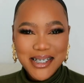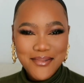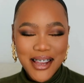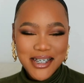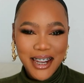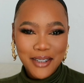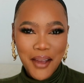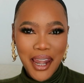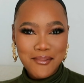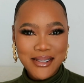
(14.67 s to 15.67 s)
My channel,
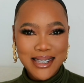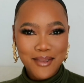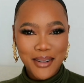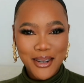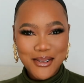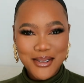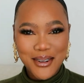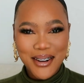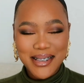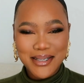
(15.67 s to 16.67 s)
my name is Kimberly, also
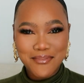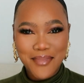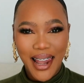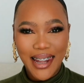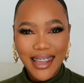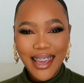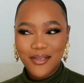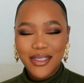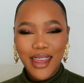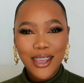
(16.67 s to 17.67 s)
known as Mbali.
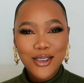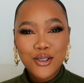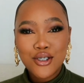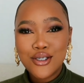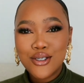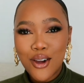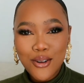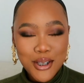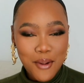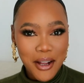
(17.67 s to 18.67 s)
Thank you
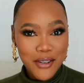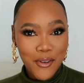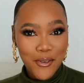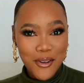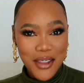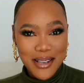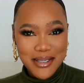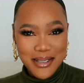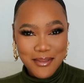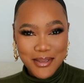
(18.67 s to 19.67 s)
so much for
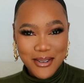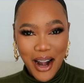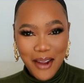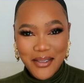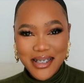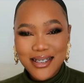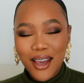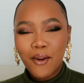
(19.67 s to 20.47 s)
4,000 subscribers.